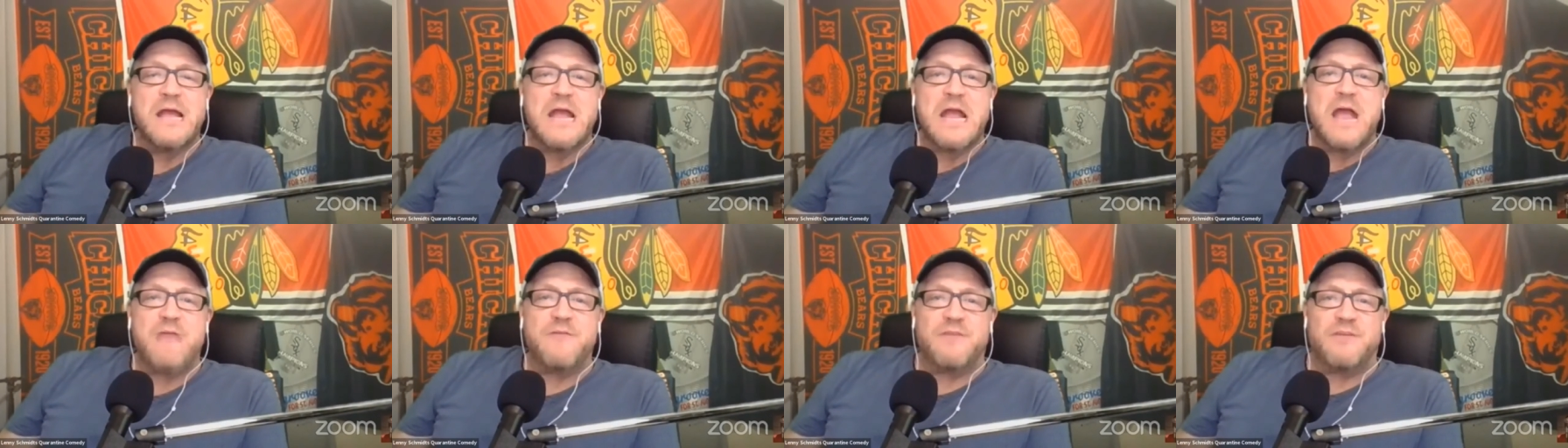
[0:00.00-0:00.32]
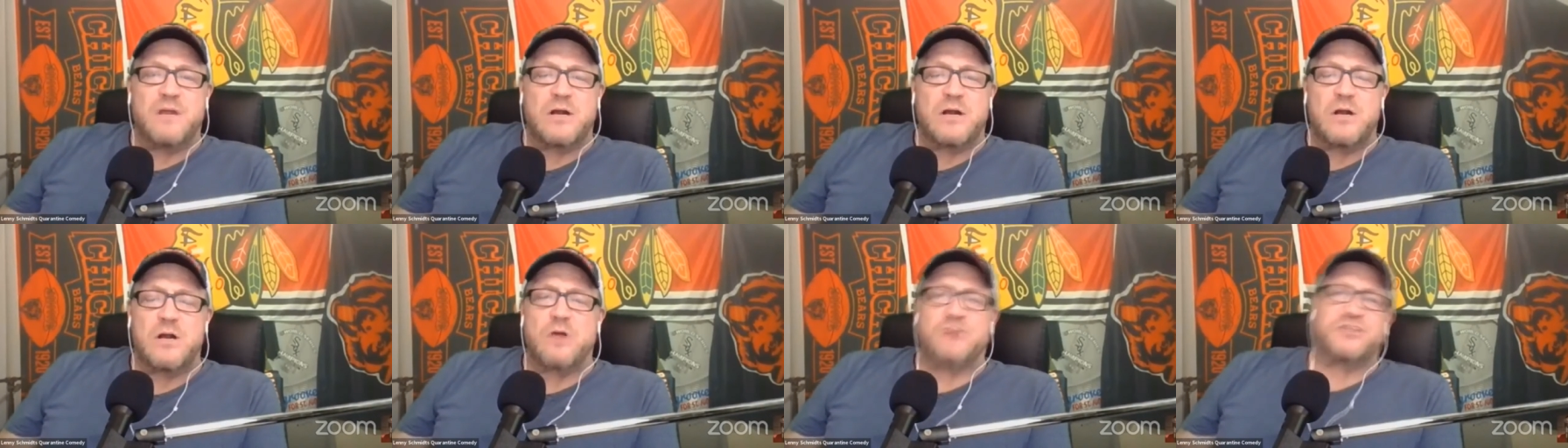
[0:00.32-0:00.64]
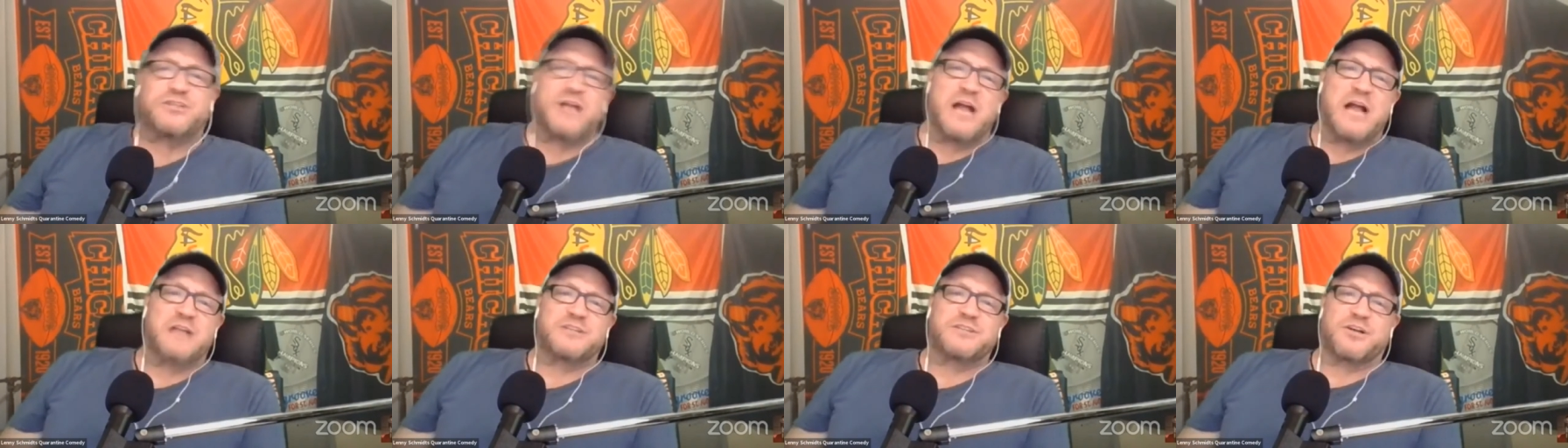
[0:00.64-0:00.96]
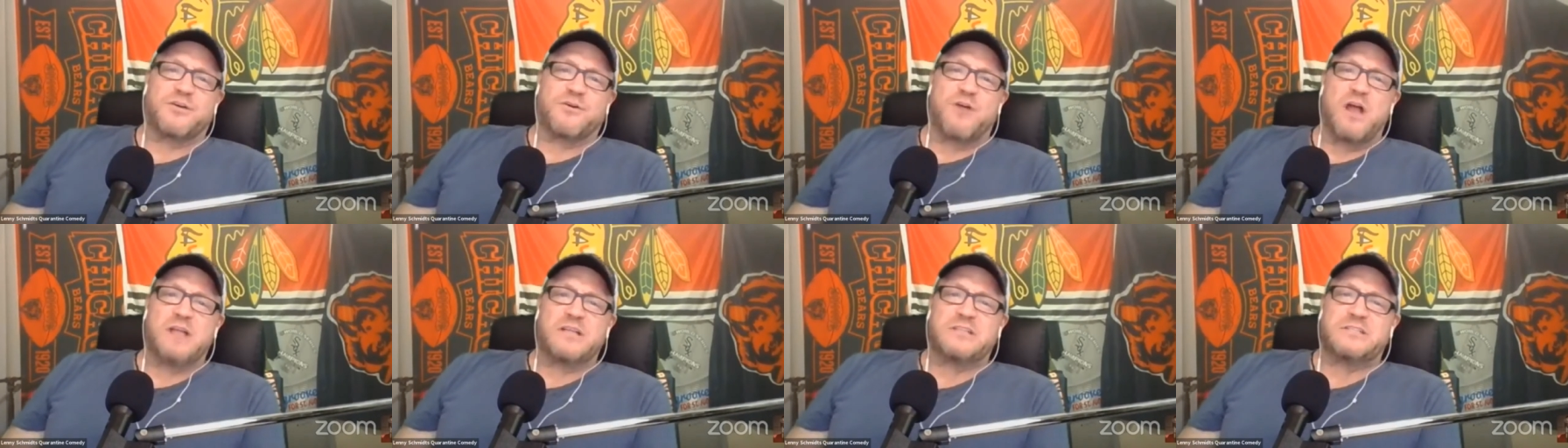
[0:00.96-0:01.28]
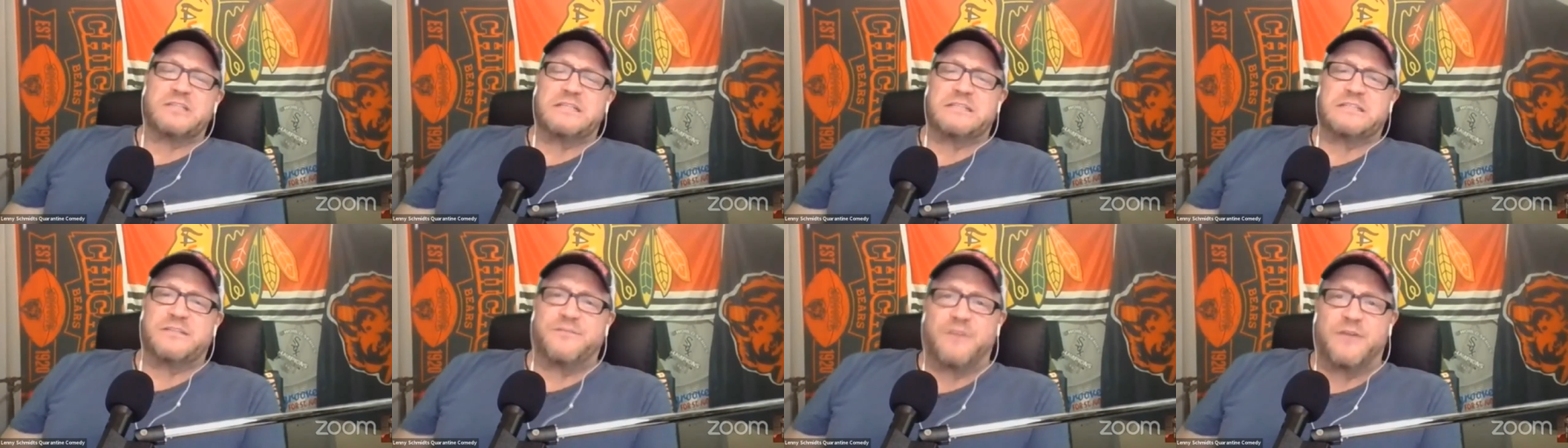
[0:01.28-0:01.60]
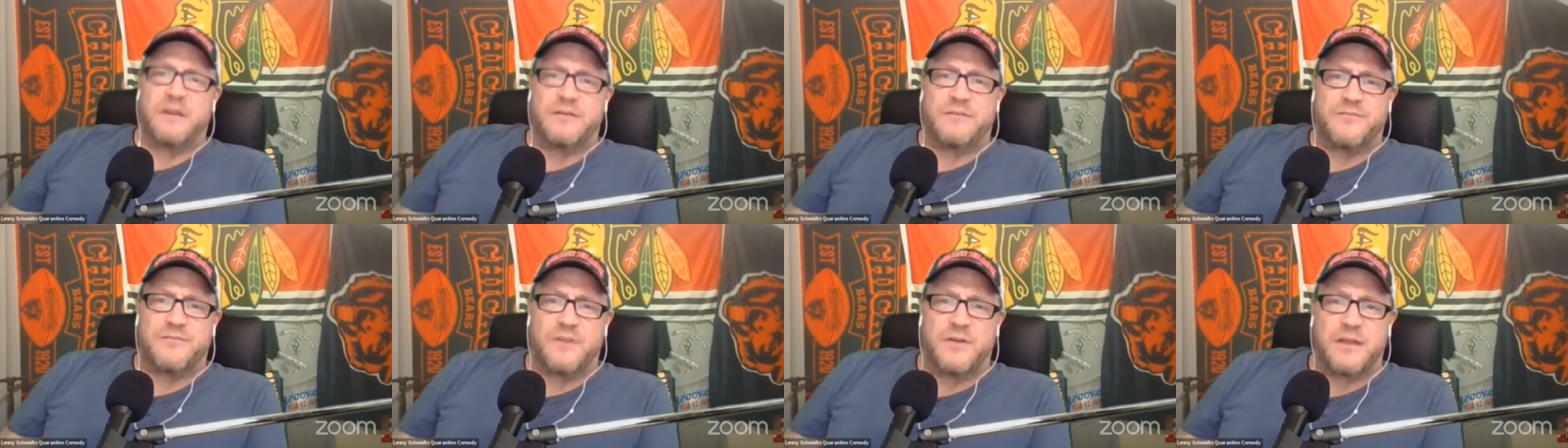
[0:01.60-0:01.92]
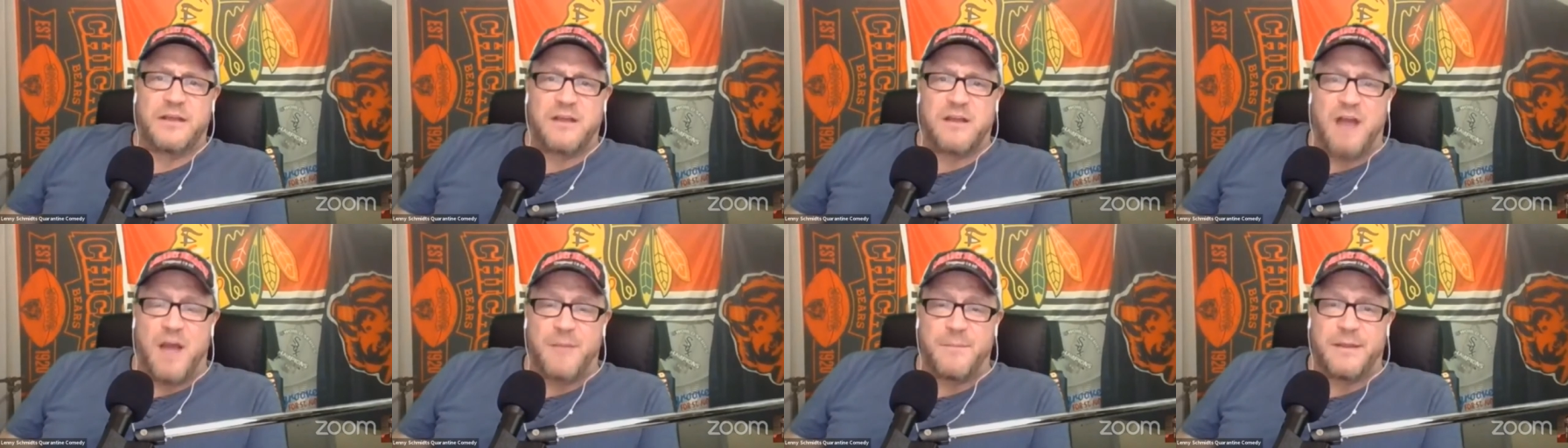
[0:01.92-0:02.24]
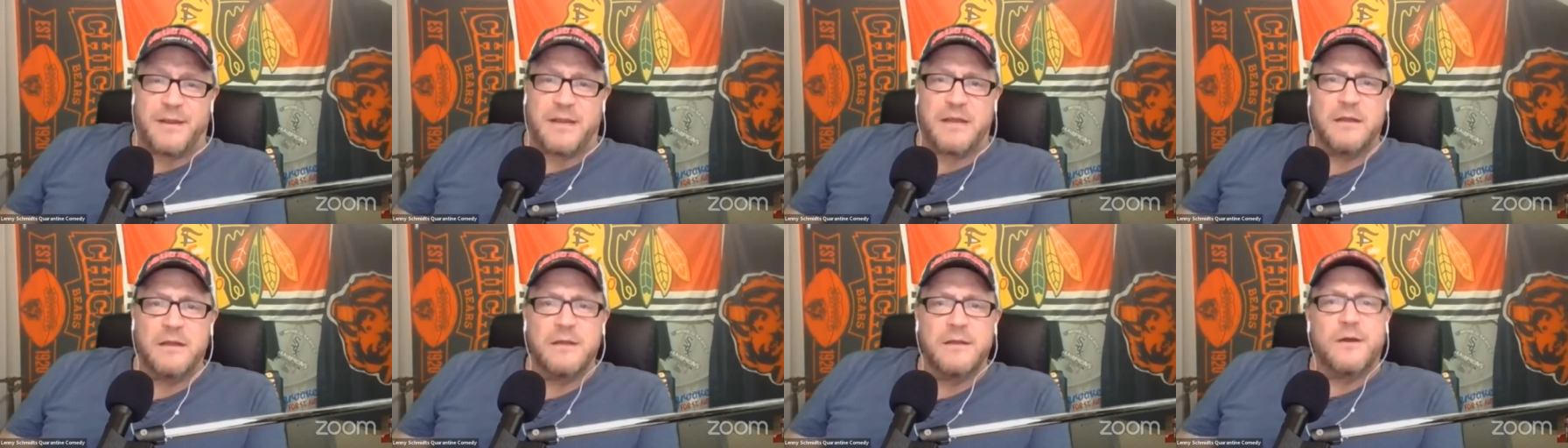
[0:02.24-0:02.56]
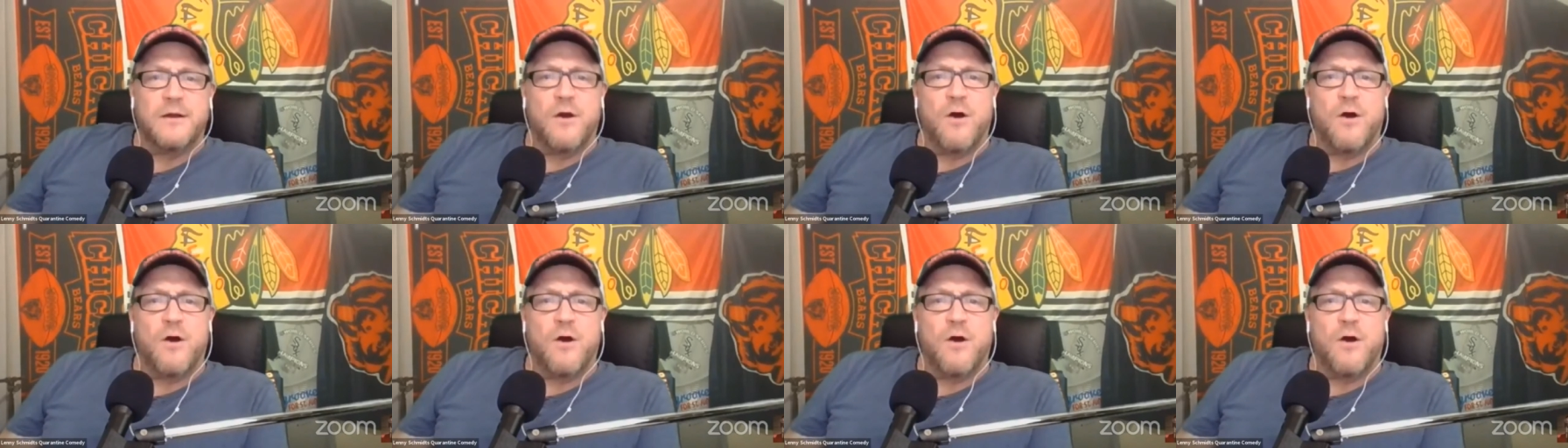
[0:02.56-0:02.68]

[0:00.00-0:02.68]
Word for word: If you don't know John DeCrosta, he's a very funny comic